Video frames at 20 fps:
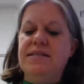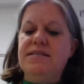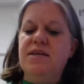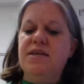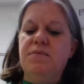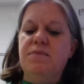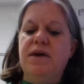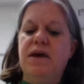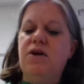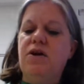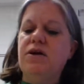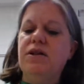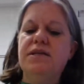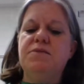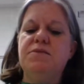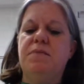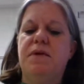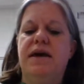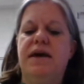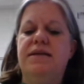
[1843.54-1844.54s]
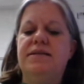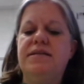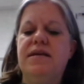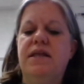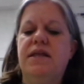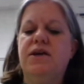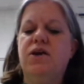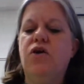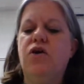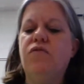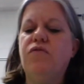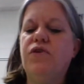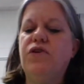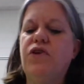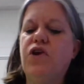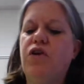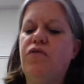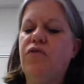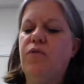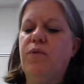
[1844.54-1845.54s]
and some garrulous man telling over
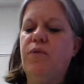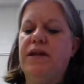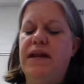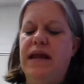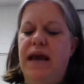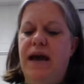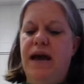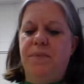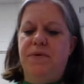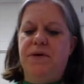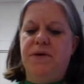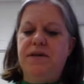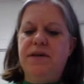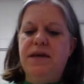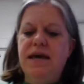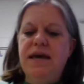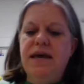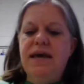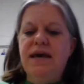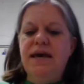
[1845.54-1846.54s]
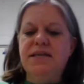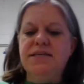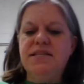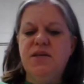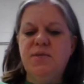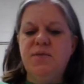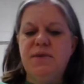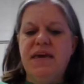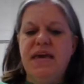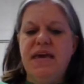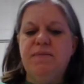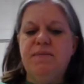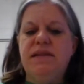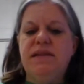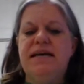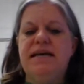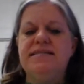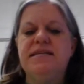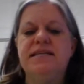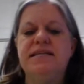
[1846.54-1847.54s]
and over what had happened until it became
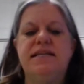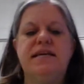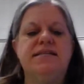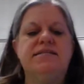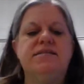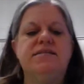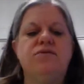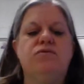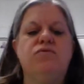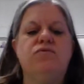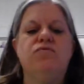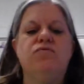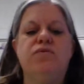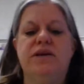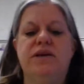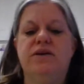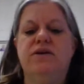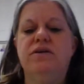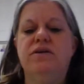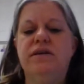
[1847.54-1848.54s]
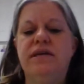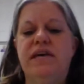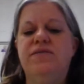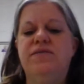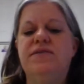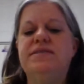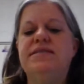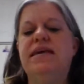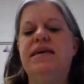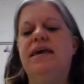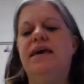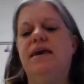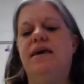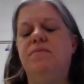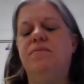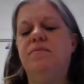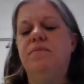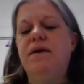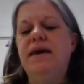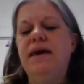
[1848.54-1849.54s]
less and less real, even to
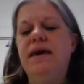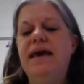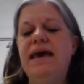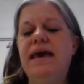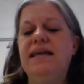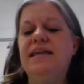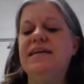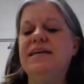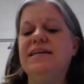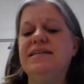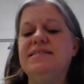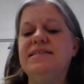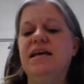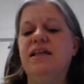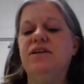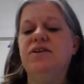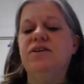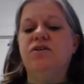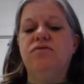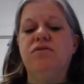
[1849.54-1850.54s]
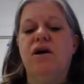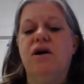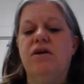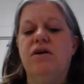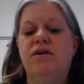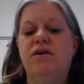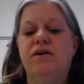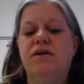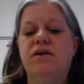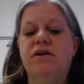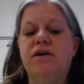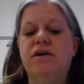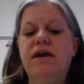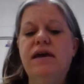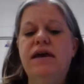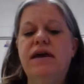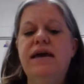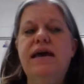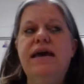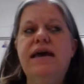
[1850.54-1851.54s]
him, and he could tell it no longer.
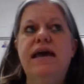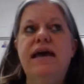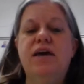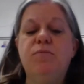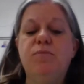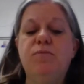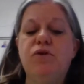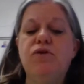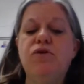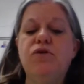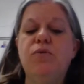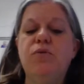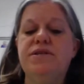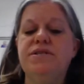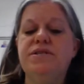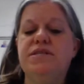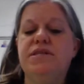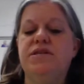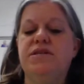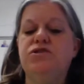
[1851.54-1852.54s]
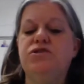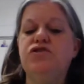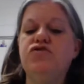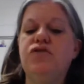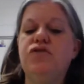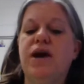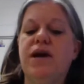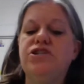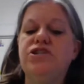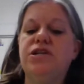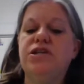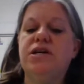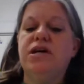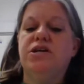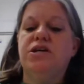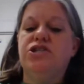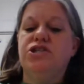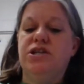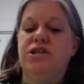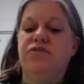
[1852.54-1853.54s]
And Myrtle Wilson's tragic
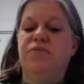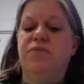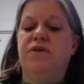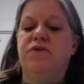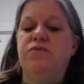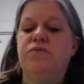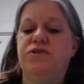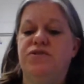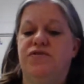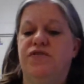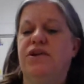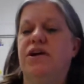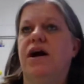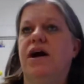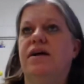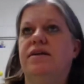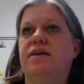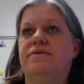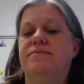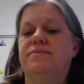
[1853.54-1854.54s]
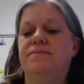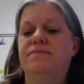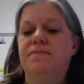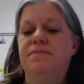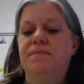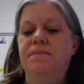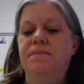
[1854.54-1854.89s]
achievement was forgotten.